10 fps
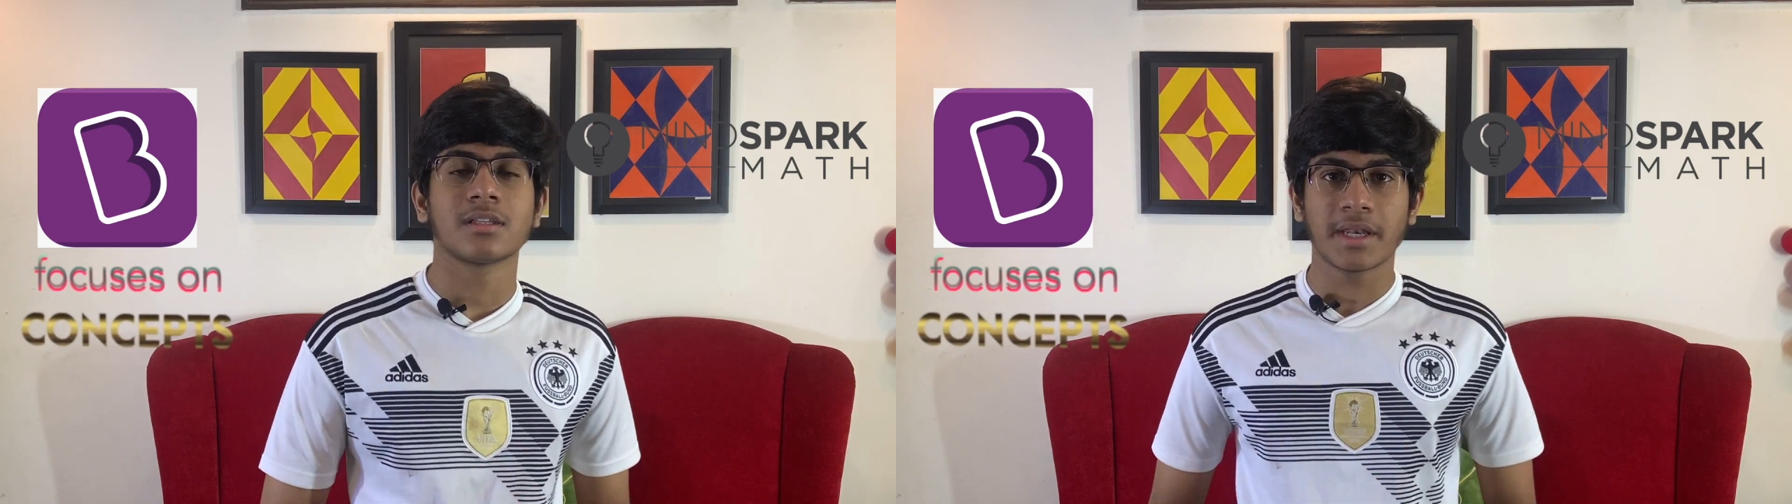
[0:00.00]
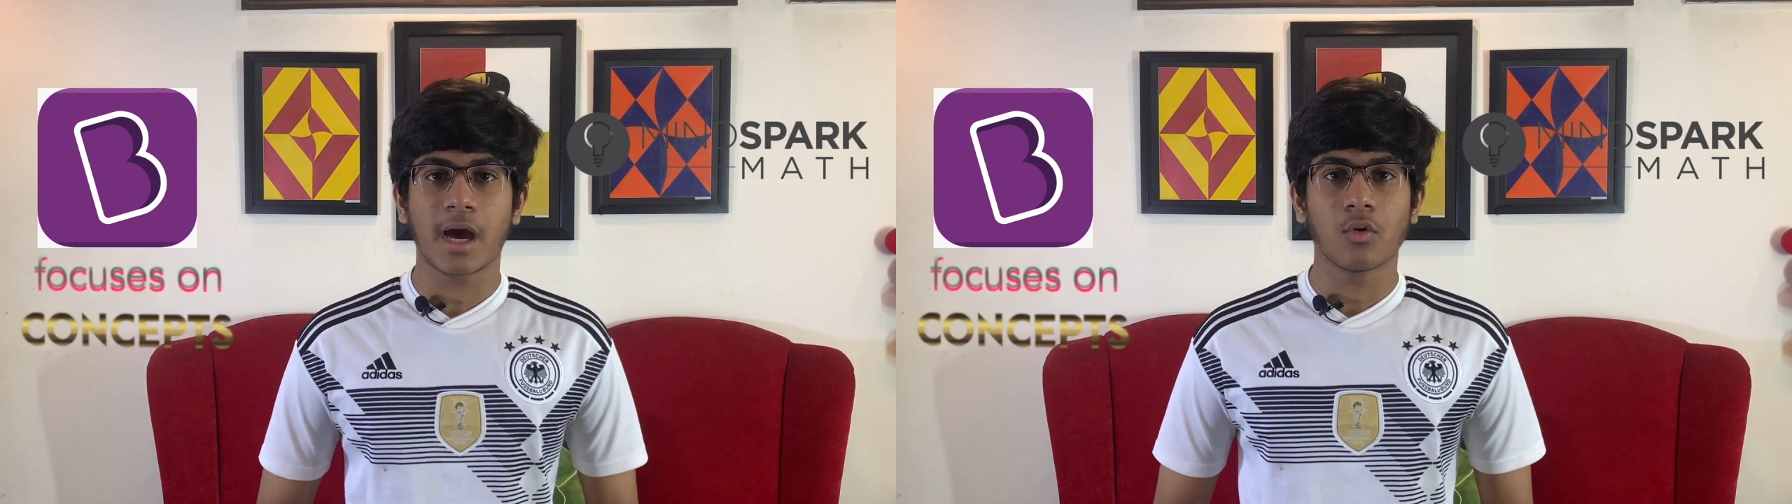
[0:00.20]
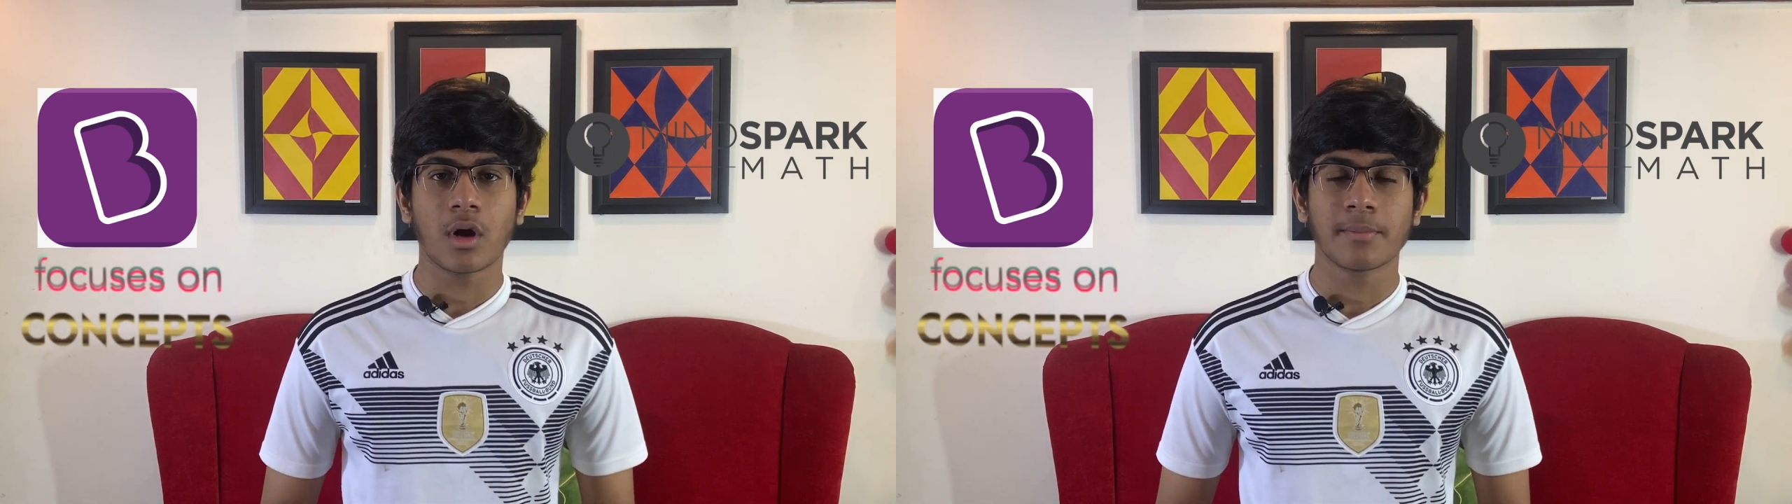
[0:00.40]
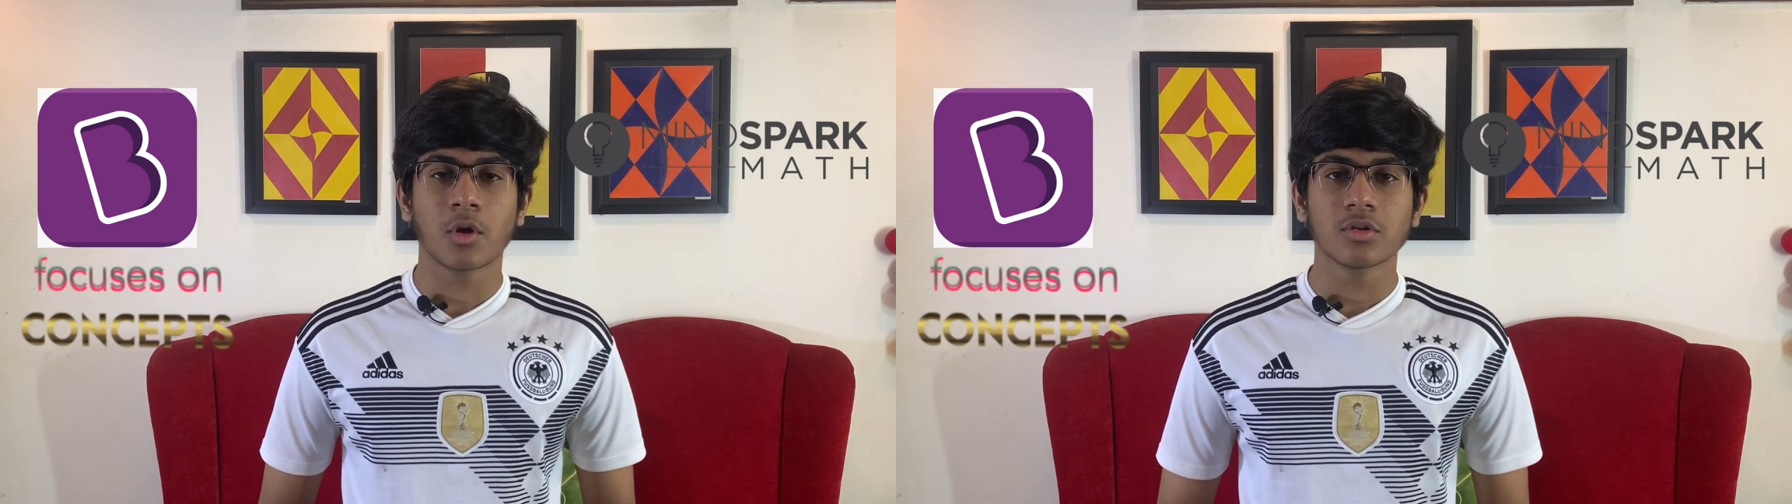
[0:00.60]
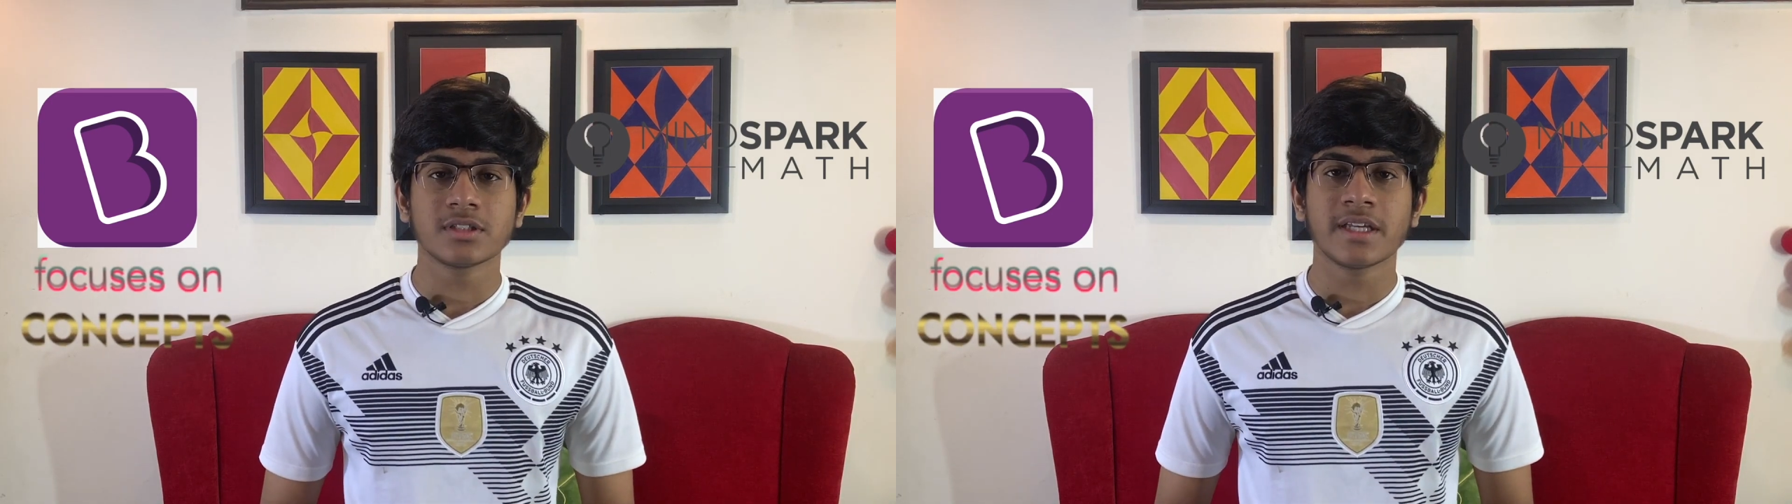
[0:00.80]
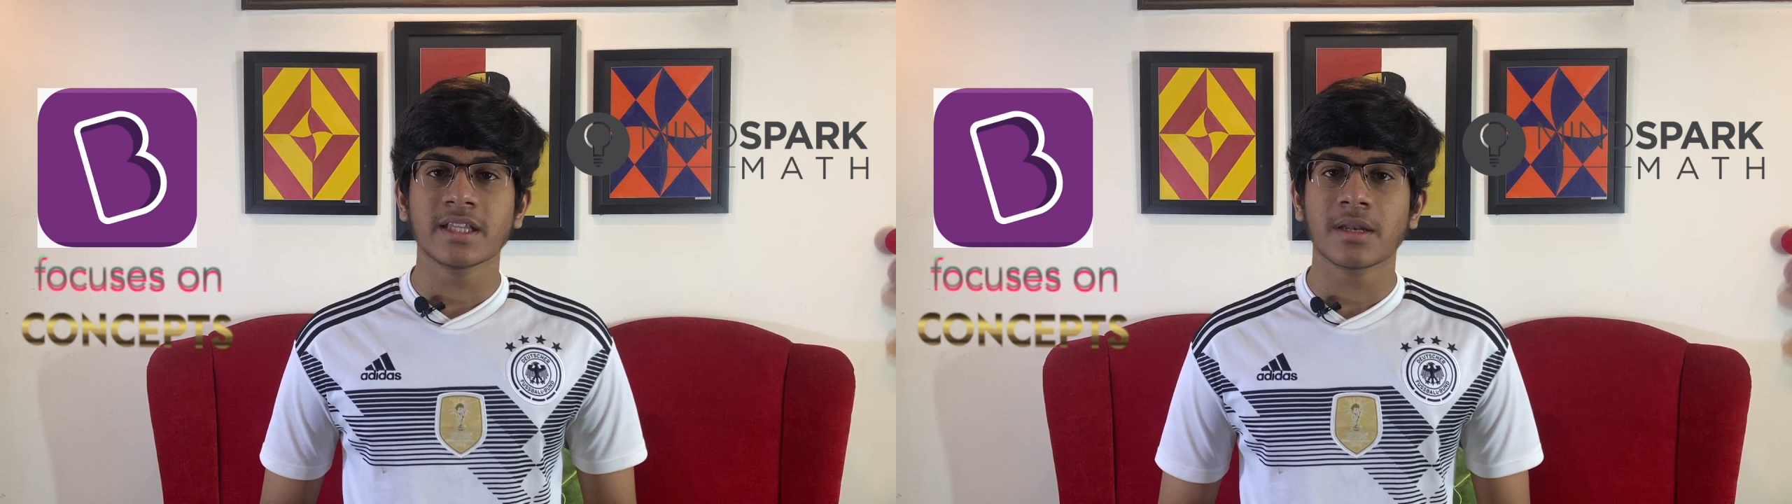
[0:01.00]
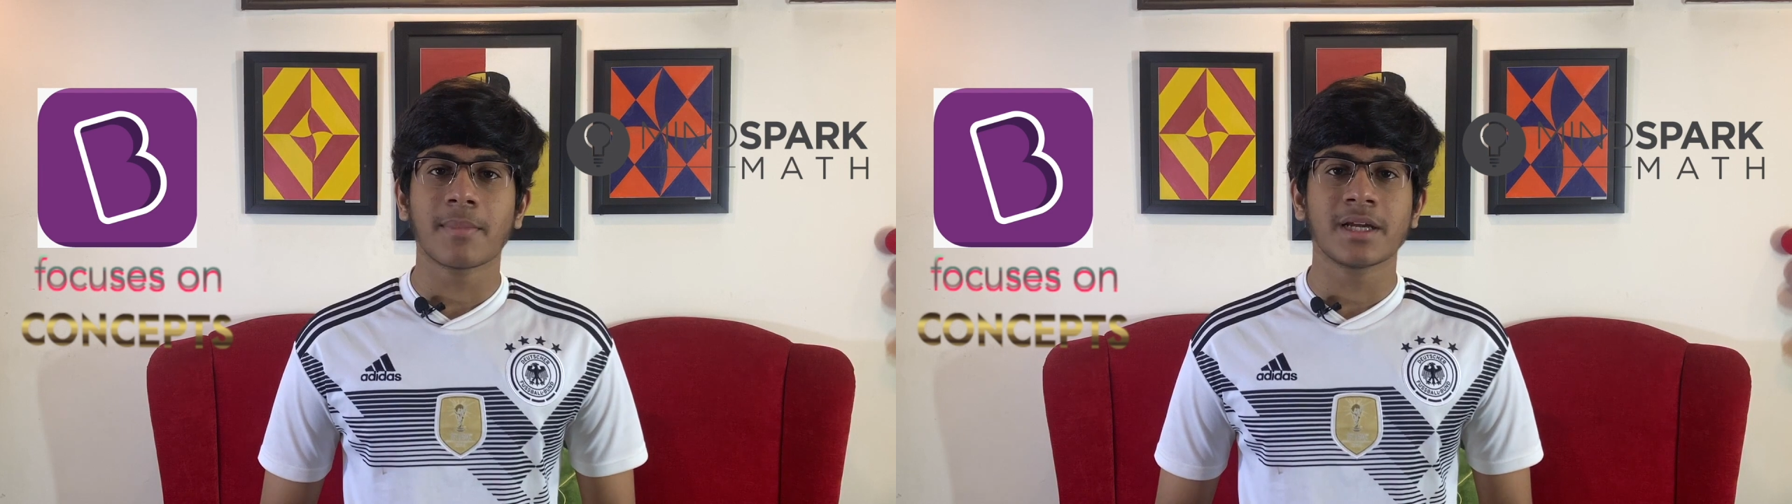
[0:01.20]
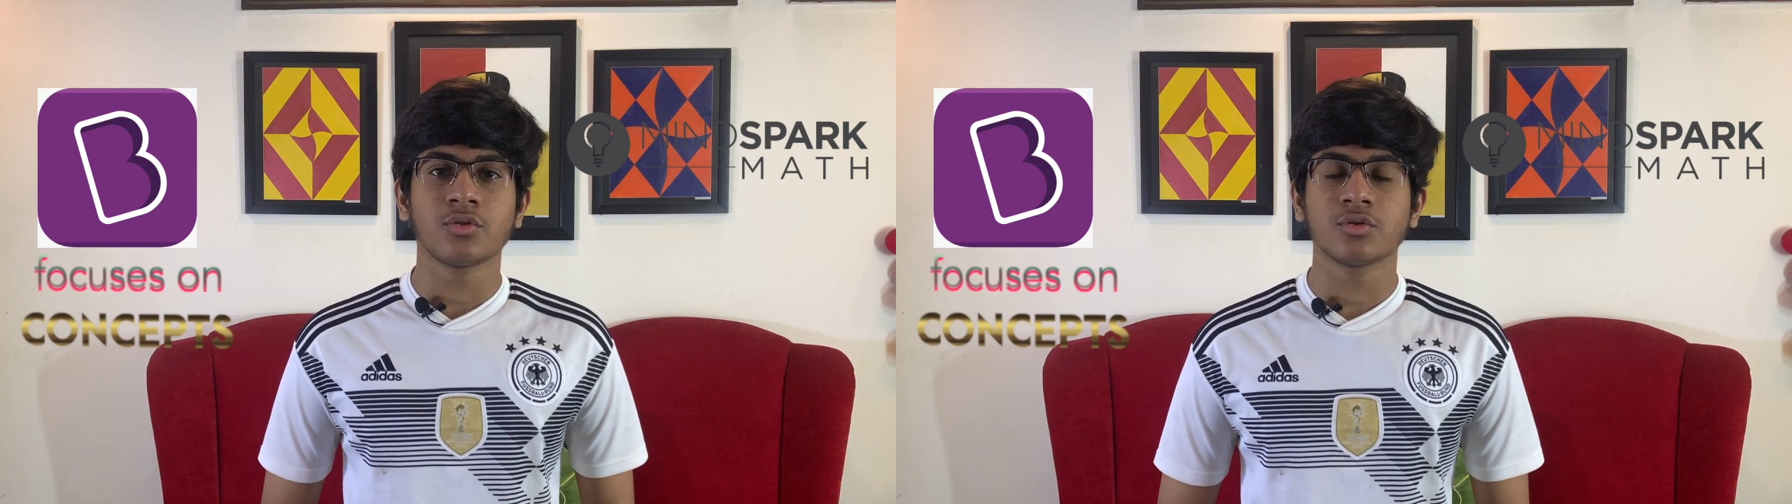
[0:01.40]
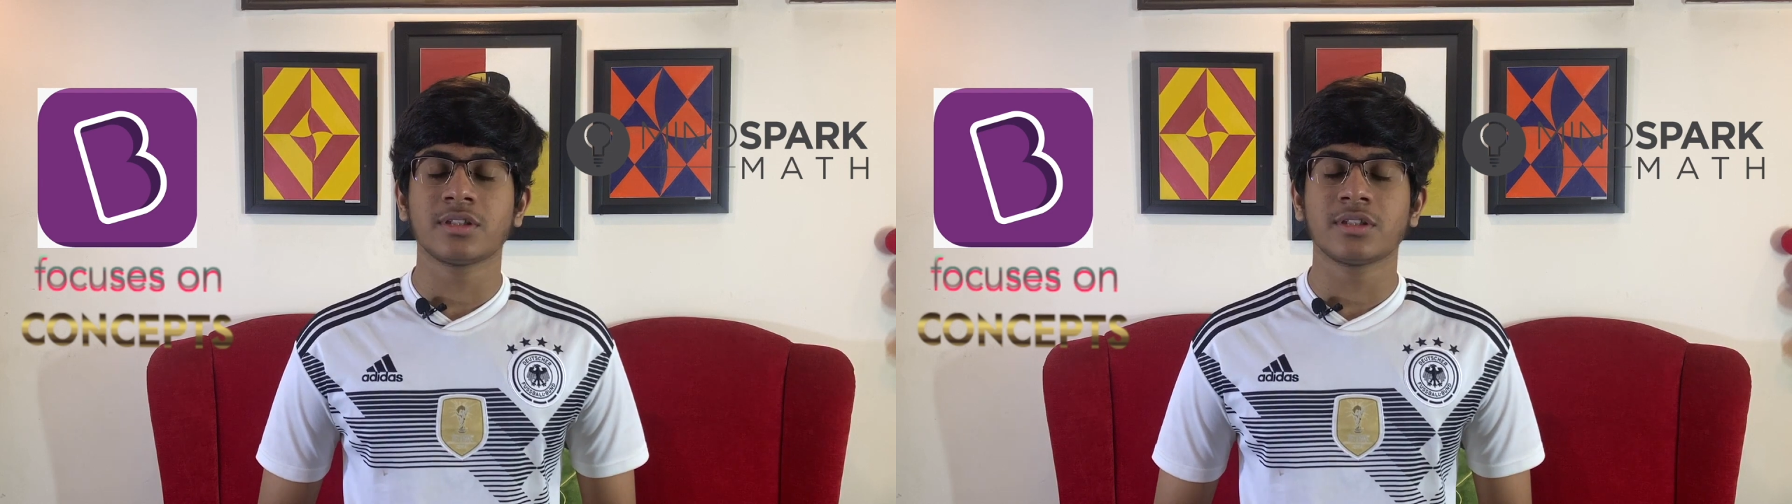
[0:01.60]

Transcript: Now, I'm not saying that Byju's